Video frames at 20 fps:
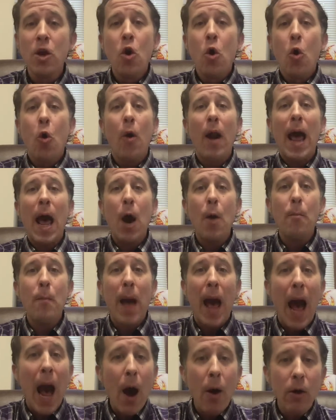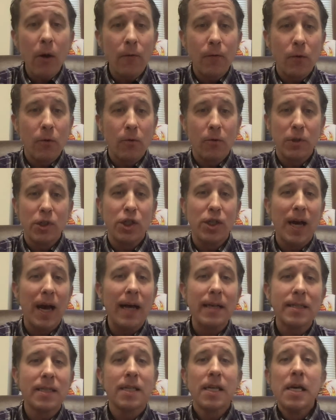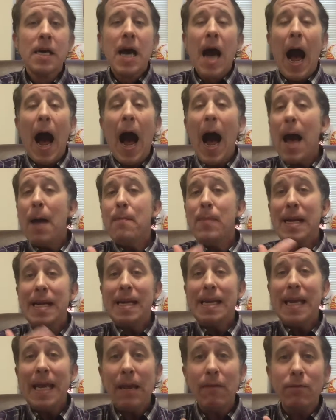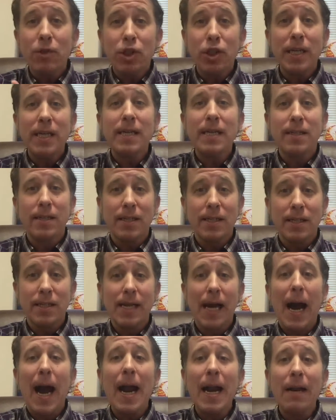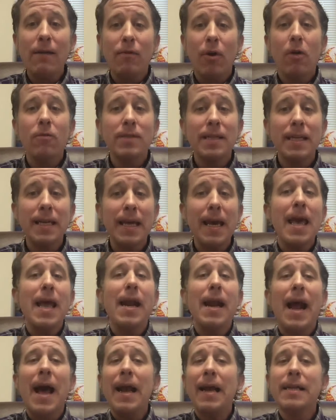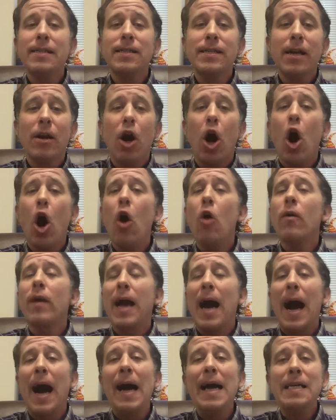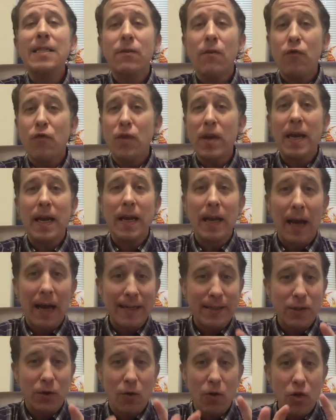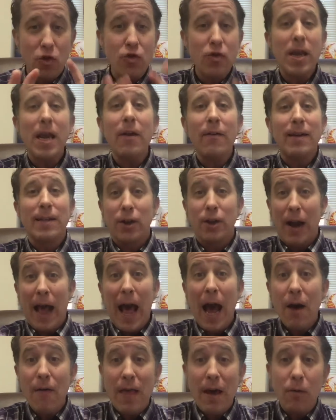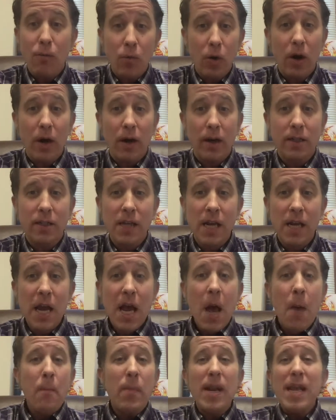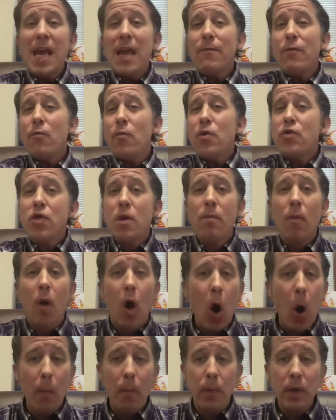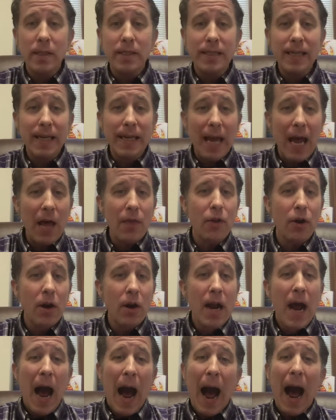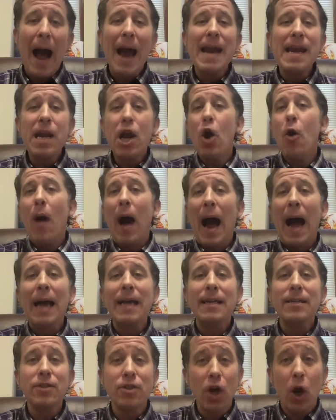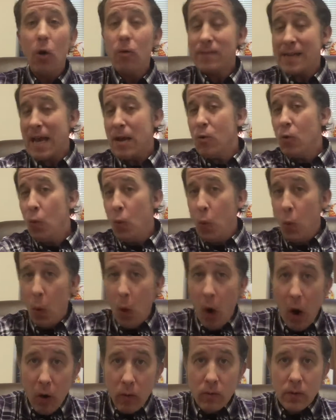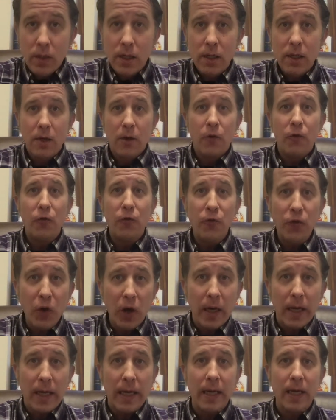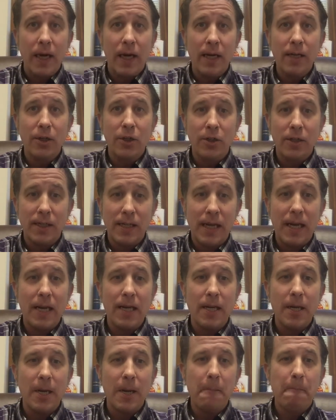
or how powerful or just. I believe Jesus died and rose again, and I can share all kinds of theological theories on how that works. But even with them all put together, I know I don't and won't fully understand it.